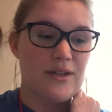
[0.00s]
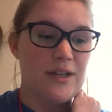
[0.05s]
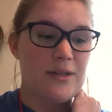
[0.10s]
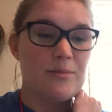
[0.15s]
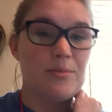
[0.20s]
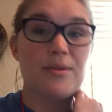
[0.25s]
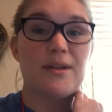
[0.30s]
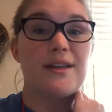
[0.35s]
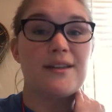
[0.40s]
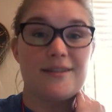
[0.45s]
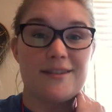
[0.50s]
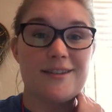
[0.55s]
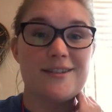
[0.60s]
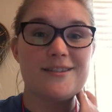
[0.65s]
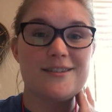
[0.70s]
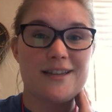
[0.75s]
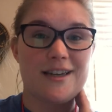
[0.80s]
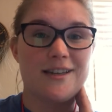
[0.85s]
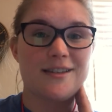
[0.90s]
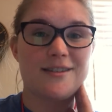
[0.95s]
play this
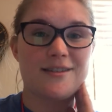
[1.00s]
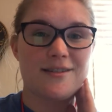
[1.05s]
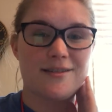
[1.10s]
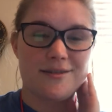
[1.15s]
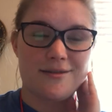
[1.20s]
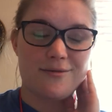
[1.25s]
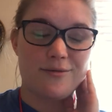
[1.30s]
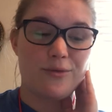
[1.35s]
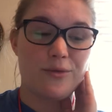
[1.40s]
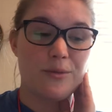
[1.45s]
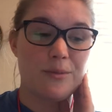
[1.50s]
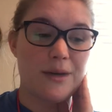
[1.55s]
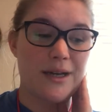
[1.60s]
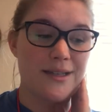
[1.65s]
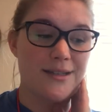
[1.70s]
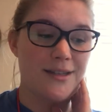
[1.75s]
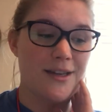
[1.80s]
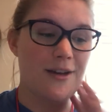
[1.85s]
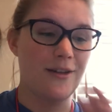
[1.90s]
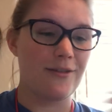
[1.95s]
test for
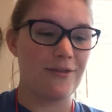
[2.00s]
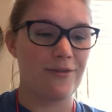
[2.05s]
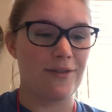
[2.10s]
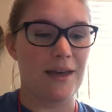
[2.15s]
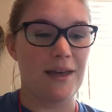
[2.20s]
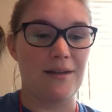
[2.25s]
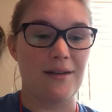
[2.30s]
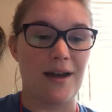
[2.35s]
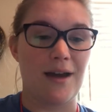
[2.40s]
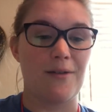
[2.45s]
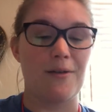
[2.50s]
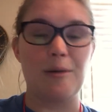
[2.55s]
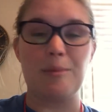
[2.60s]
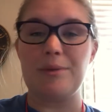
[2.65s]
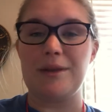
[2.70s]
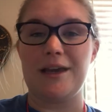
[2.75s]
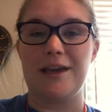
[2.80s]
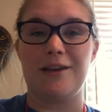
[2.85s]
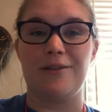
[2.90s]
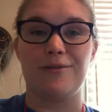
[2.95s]
myself, and I will
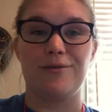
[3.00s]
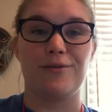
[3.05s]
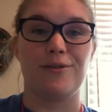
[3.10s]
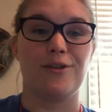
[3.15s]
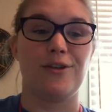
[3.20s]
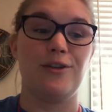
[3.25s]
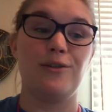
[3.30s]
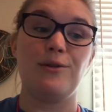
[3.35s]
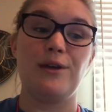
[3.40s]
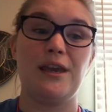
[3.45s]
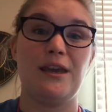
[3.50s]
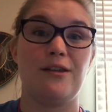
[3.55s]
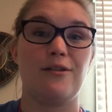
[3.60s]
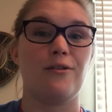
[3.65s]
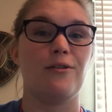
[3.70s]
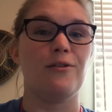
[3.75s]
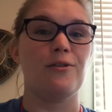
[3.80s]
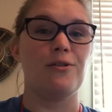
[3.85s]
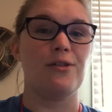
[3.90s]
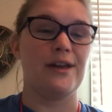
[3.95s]
play it for you in
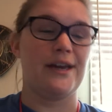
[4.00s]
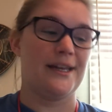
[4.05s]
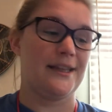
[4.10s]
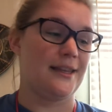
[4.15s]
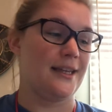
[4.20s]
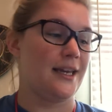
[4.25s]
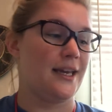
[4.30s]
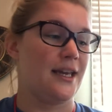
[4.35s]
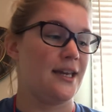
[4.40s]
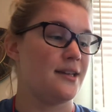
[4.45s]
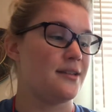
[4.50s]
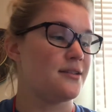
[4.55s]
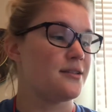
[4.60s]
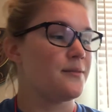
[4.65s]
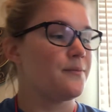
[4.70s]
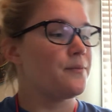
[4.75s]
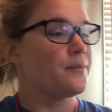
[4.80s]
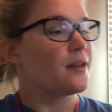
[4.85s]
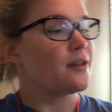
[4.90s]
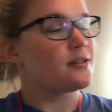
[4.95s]
whole at the end.
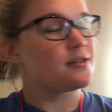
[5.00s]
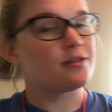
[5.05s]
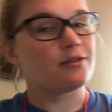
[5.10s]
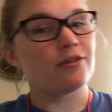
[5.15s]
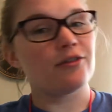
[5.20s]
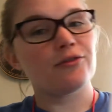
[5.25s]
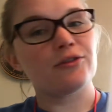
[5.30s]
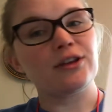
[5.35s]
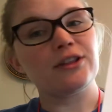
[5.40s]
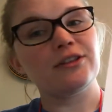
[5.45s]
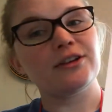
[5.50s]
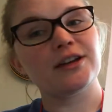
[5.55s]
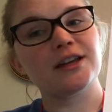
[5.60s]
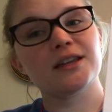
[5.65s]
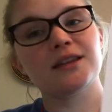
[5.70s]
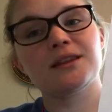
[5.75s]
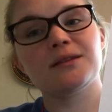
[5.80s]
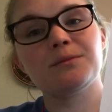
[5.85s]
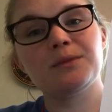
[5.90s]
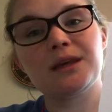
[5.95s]
So if we look at
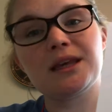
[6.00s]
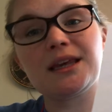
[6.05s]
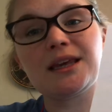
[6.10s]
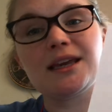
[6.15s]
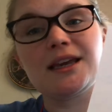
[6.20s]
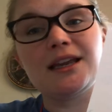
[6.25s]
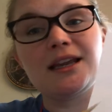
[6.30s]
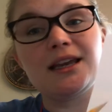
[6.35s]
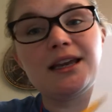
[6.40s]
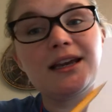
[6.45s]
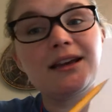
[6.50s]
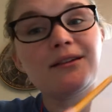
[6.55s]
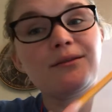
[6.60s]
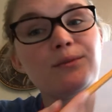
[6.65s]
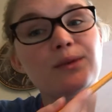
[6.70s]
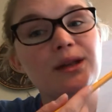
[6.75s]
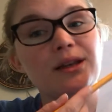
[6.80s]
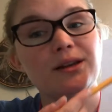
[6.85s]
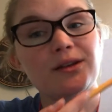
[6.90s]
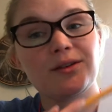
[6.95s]
the beginning,
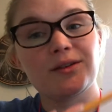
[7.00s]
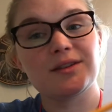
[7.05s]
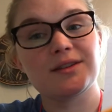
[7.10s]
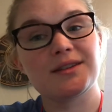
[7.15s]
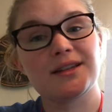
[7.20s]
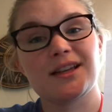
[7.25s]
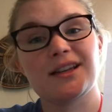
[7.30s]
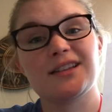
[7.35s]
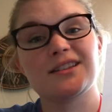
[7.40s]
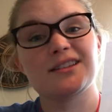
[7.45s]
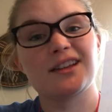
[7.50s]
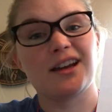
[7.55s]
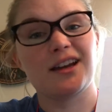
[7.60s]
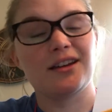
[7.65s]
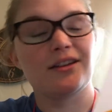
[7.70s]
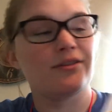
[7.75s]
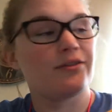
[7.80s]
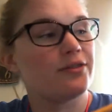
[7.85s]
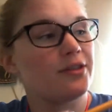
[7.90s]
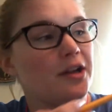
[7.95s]
we notice that it's kind
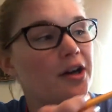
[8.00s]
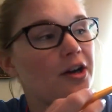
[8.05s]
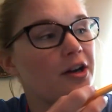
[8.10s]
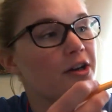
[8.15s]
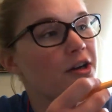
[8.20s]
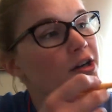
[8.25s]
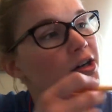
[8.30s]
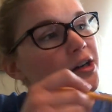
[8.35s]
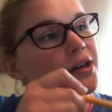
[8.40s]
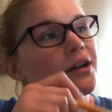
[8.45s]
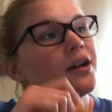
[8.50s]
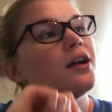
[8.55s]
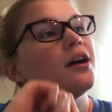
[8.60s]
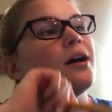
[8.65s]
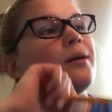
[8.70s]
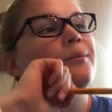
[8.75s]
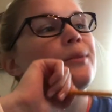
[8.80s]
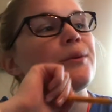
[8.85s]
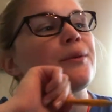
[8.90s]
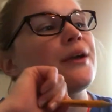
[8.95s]
of longer,
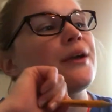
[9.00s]
but we